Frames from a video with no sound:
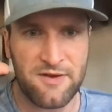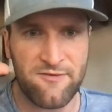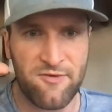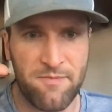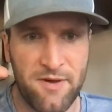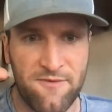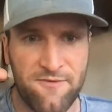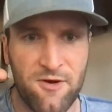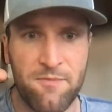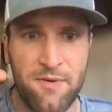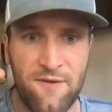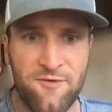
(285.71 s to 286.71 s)
a buffer
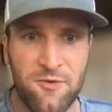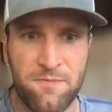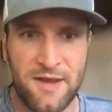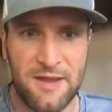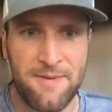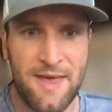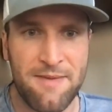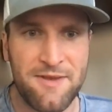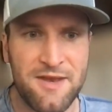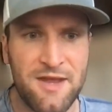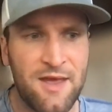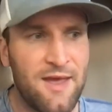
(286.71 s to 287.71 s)
above your pity payment.
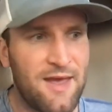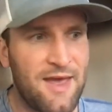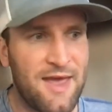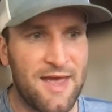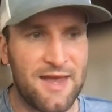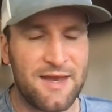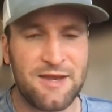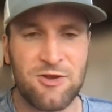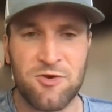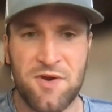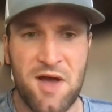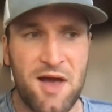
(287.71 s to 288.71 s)
And you're
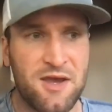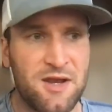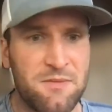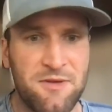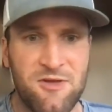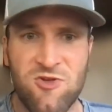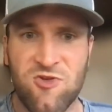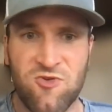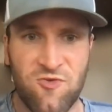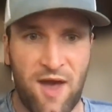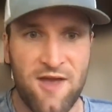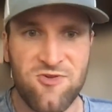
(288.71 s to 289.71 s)
not going to be
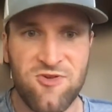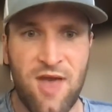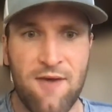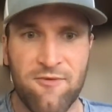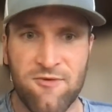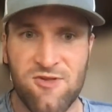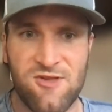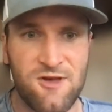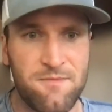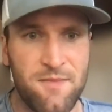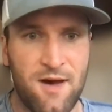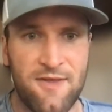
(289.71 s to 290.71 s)
stretched every single
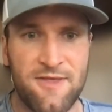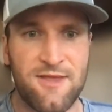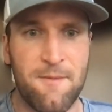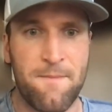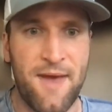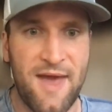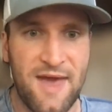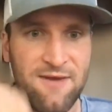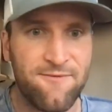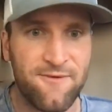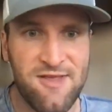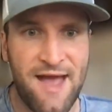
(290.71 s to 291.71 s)
month to pay
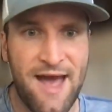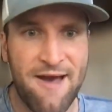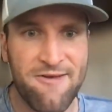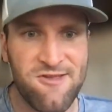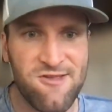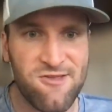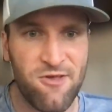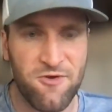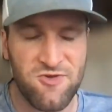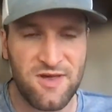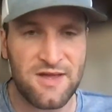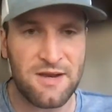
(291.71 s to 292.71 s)
for the house as large as
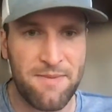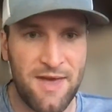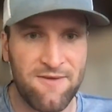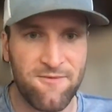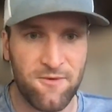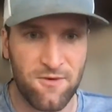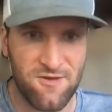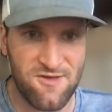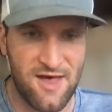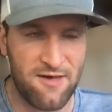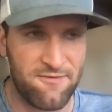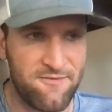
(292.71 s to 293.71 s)
you're going to pay for
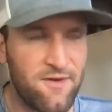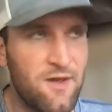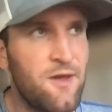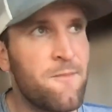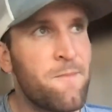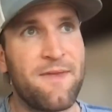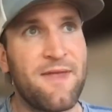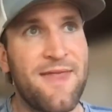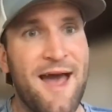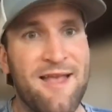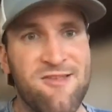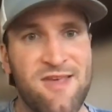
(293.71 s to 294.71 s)
itself. And
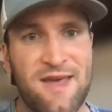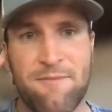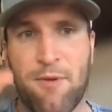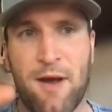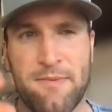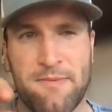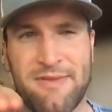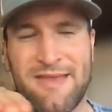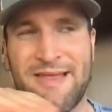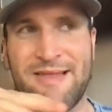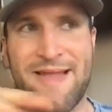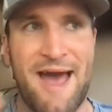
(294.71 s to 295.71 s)
that's probably
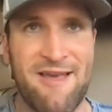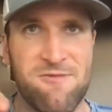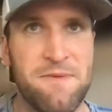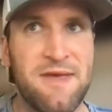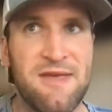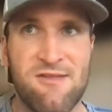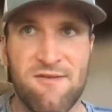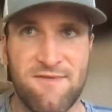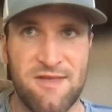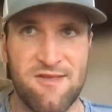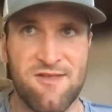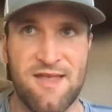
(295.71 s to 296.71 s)
the last piece of
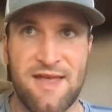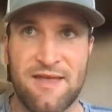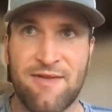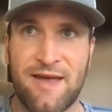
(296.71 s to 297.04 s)
this thing.